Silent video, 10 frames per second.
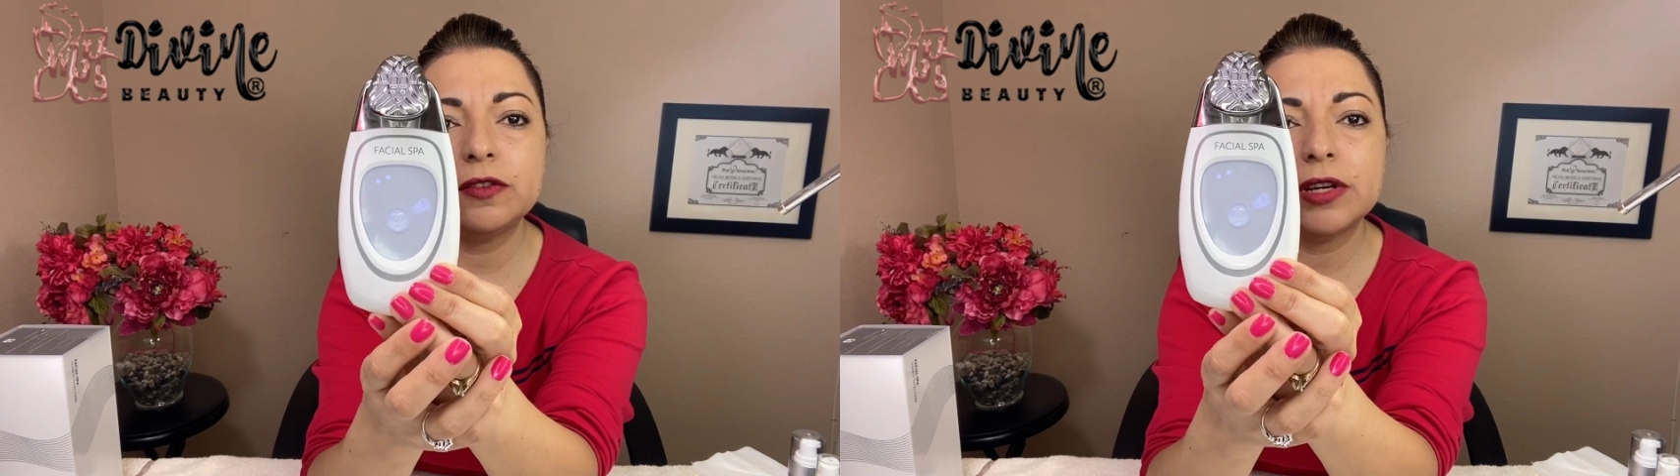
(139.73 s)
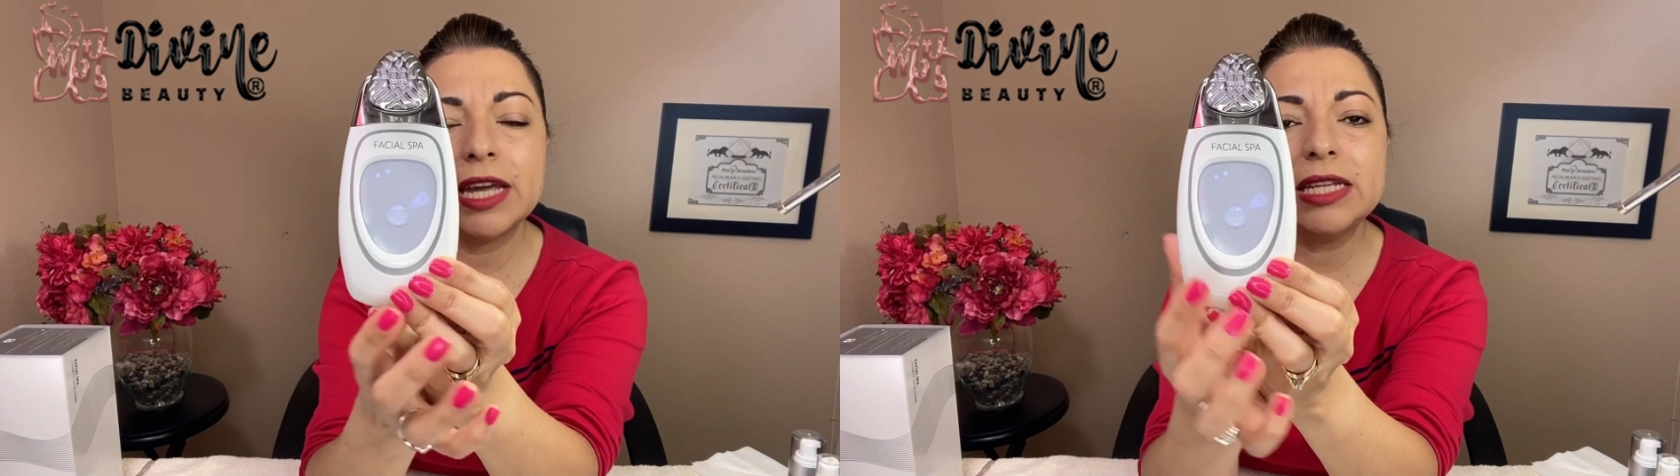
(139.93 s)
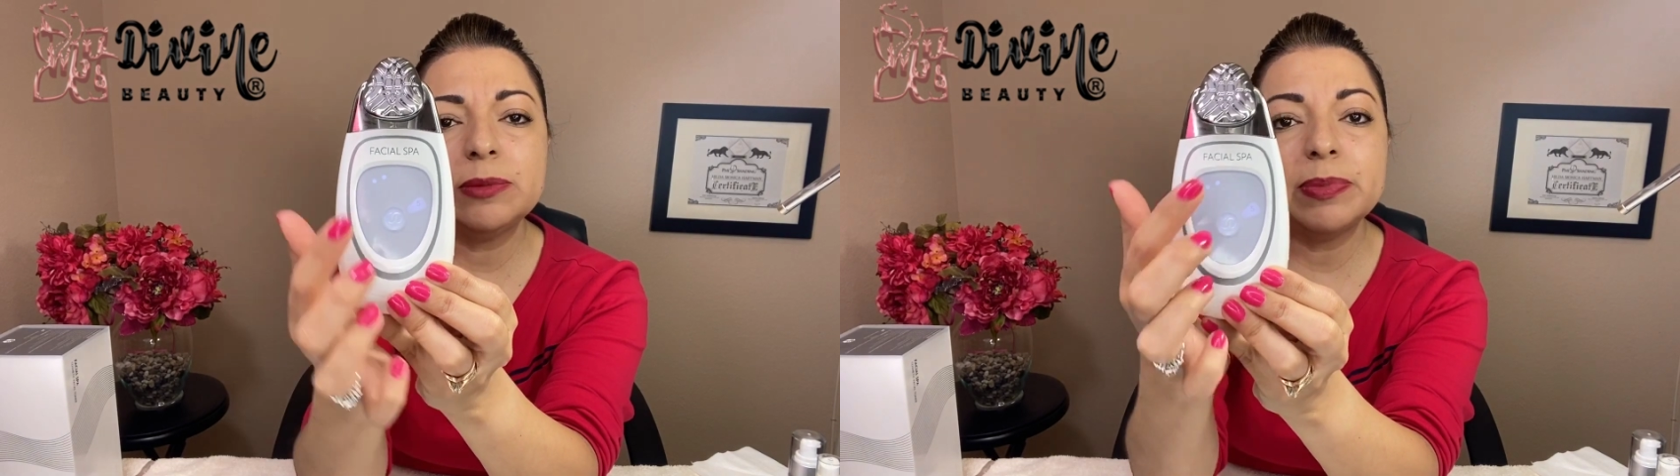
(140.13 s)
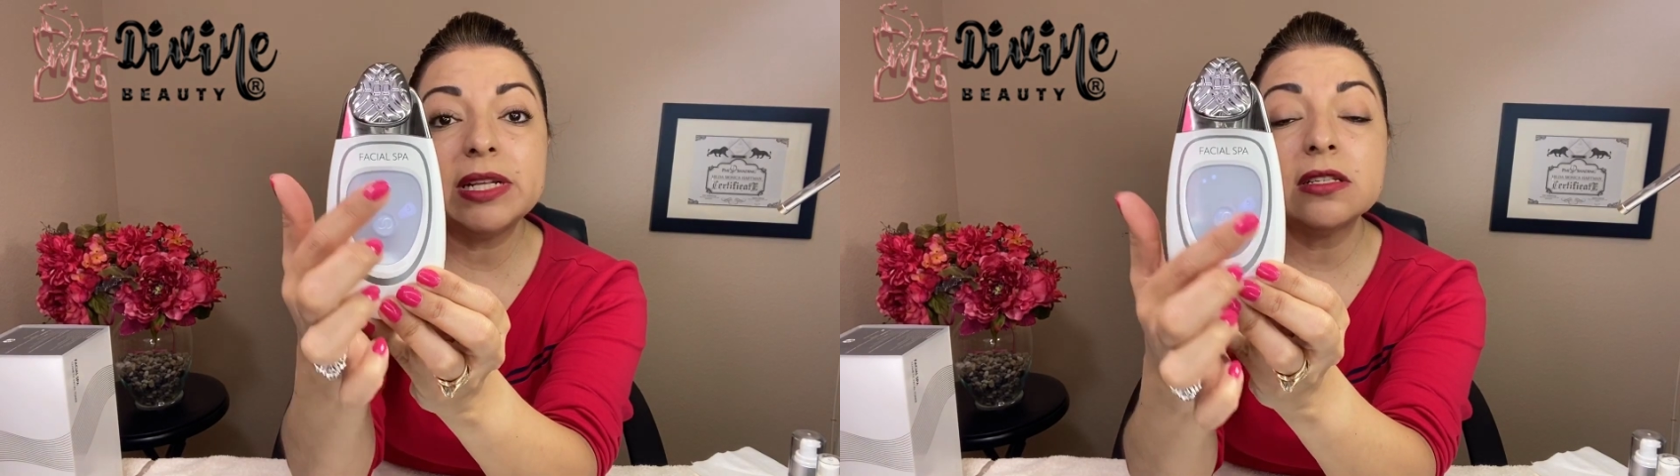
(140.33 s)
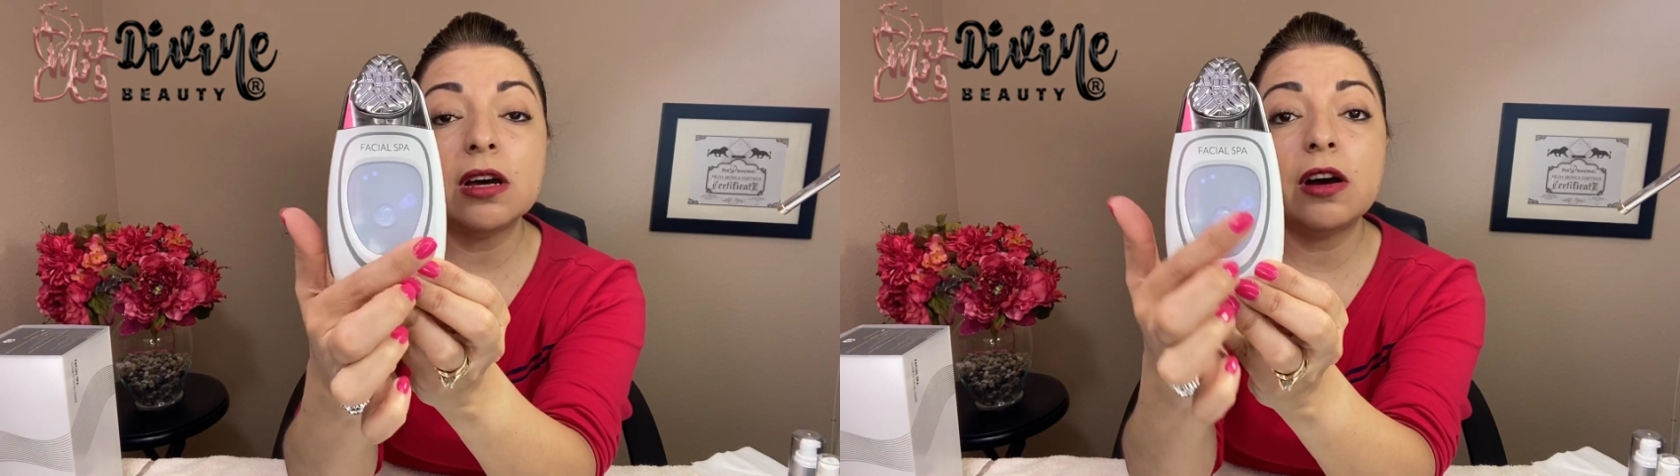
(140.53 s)
Okay, it
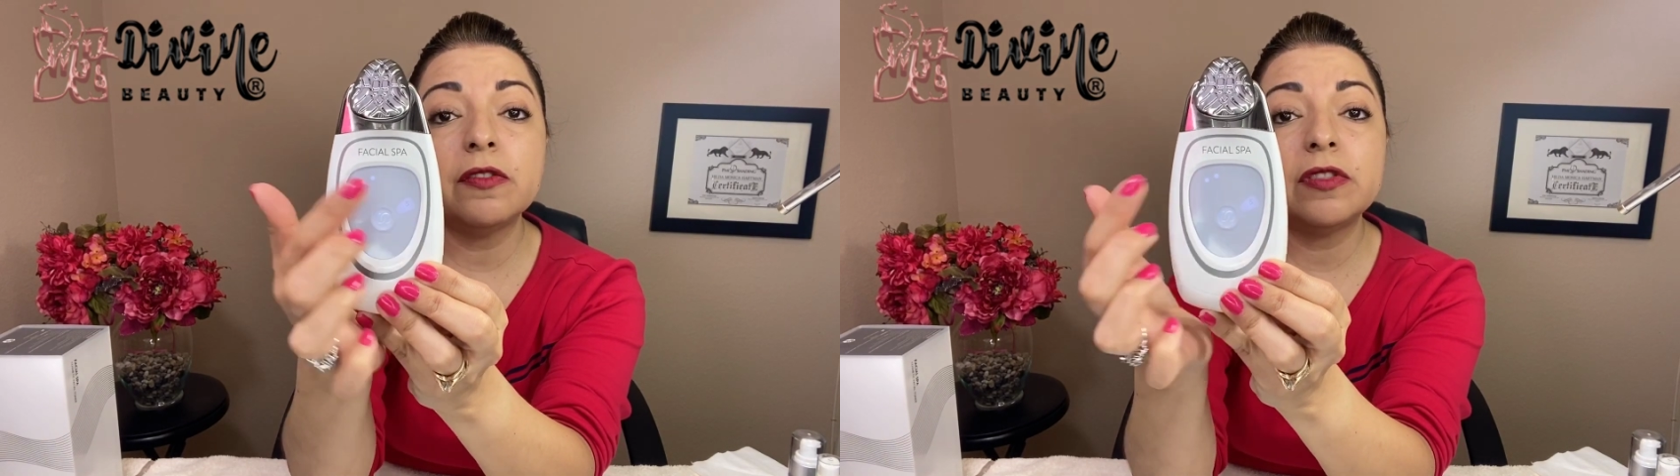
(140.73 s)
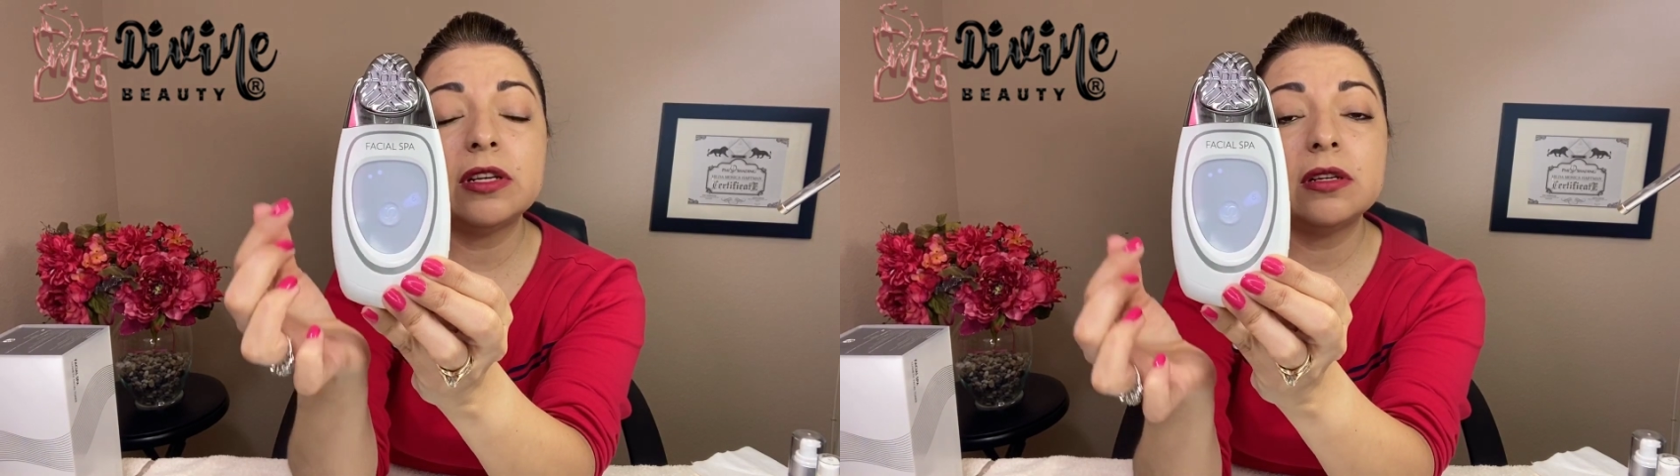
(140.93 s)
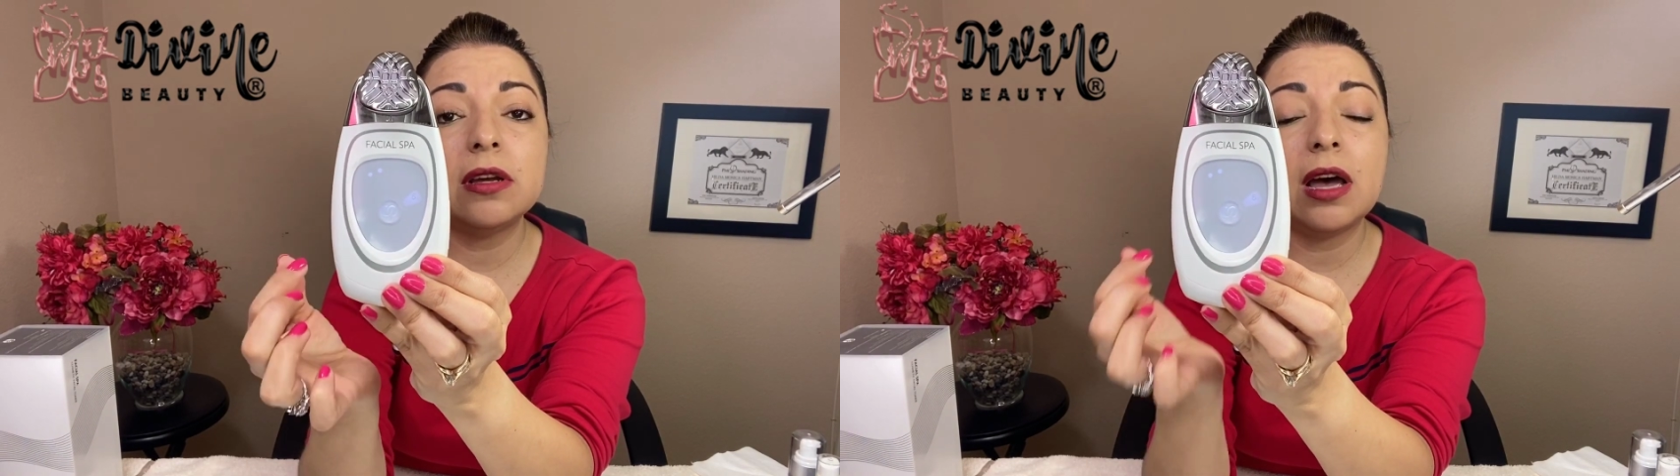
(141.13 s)
depends of the